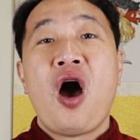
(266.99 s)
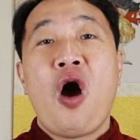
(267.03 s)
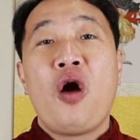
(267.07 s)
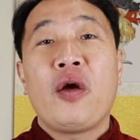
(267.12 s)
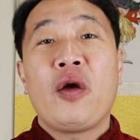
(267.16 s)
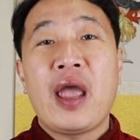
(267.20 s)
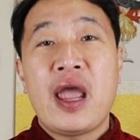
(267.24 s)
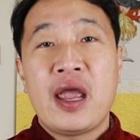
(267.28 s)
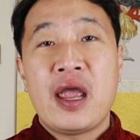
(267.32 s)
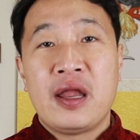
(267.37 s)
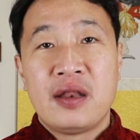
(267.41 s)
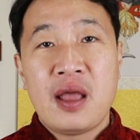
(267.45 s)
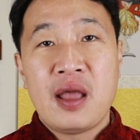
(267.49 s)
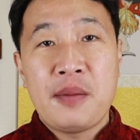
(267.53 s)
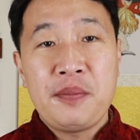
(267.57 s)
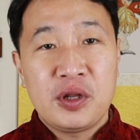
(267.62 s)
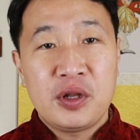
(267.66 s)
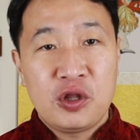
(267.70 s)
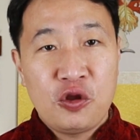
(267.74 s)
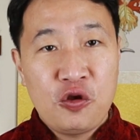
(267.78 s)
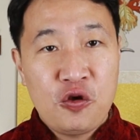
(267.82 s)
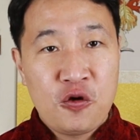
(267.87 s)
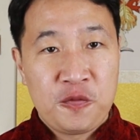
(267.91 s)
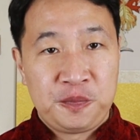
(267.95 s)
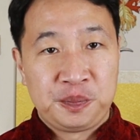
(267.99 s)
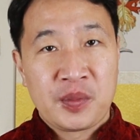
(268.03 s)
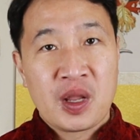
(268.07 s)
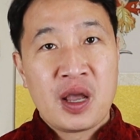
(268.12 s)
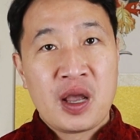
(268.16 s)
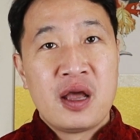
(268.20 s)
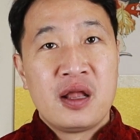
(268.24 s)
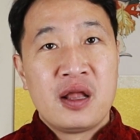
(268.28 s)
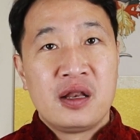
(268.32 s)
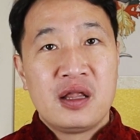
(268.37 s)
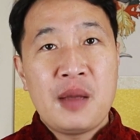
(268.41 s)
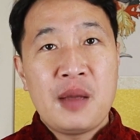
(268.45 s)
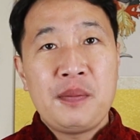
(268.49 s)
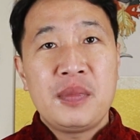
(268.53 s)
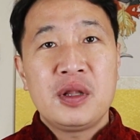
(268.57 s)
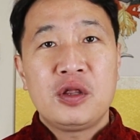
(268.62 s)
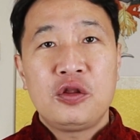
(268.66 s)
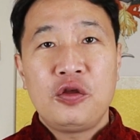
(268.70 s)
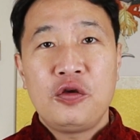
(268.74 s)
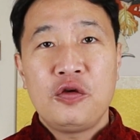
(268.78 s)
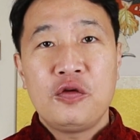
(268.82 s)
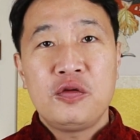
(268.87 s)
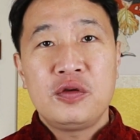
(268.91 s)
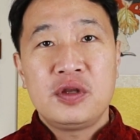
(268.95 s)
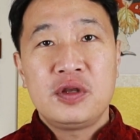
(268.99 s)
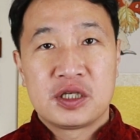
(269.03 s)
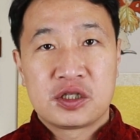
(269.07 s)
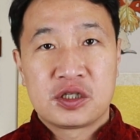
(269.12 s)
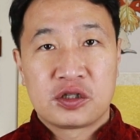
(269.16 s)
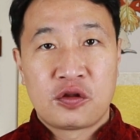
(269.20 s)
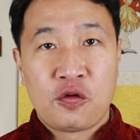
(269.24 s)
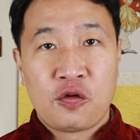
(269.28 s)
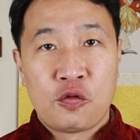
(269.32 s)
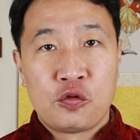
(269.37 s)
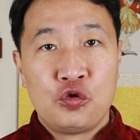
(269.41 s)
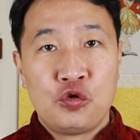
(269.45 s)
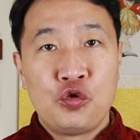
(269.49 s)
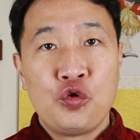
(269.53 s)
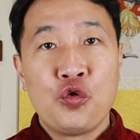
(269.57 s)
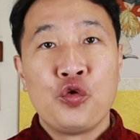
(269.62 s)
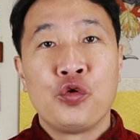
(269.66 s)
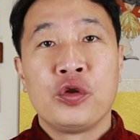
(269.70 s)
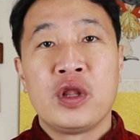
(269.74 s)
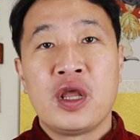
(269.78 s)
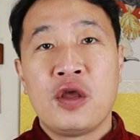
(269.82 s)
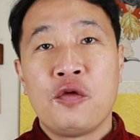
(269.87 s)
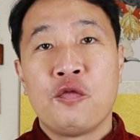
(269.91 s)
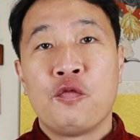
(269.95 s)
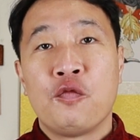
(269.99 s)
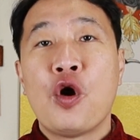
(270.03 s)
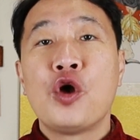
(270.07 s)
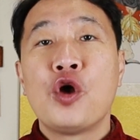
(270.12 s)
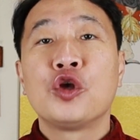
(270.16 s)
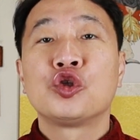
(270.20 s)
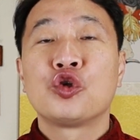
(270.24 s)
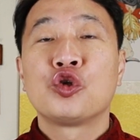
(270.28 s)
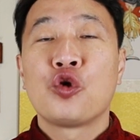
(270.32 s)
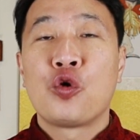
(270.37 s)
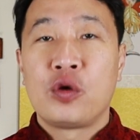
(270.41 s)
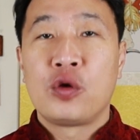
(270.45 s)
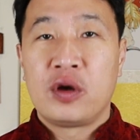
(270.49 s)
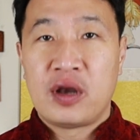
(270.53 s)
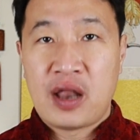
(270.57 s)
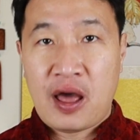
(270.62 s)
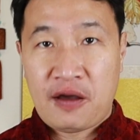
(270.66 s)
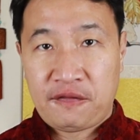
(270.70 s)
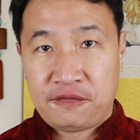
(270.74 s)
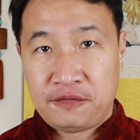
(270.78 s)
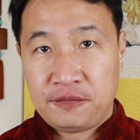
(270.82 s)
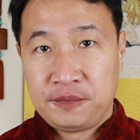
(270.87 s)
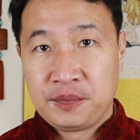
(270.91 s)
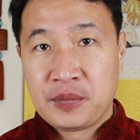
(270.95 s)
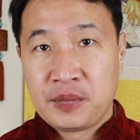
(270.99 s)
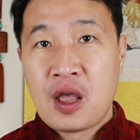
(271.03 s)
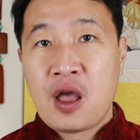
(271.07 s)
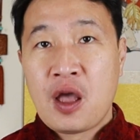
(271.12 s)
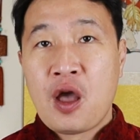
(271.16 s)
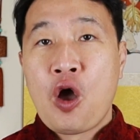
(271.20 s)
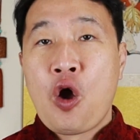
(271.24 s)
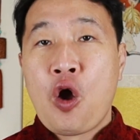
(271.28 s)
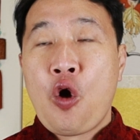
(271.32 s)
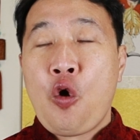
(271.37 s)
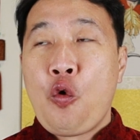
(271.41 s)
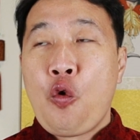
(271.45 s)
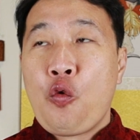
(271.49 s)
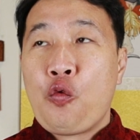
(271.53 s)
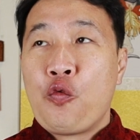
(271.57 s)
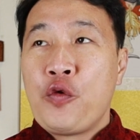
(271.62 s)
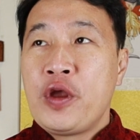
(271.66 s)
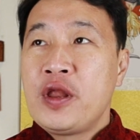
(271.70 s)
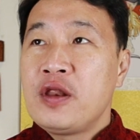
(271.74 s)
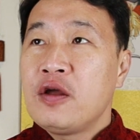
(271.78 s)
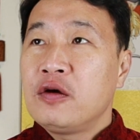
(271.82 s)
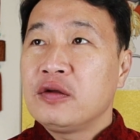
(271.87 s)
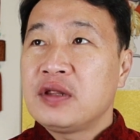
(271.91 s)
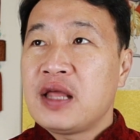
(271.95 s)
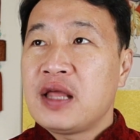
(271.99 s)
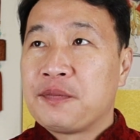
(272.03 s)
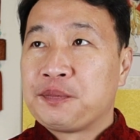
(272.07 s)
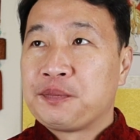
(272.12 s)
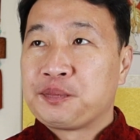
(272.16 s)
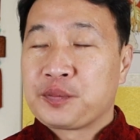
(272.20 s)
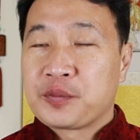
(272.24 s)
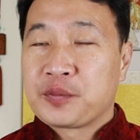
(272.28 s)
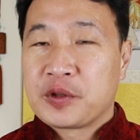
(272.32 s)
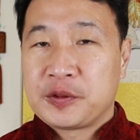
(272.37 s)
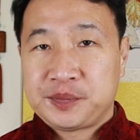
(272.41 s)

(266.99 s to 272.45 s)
Okay, number 2. Number 2 is the universal love. We know that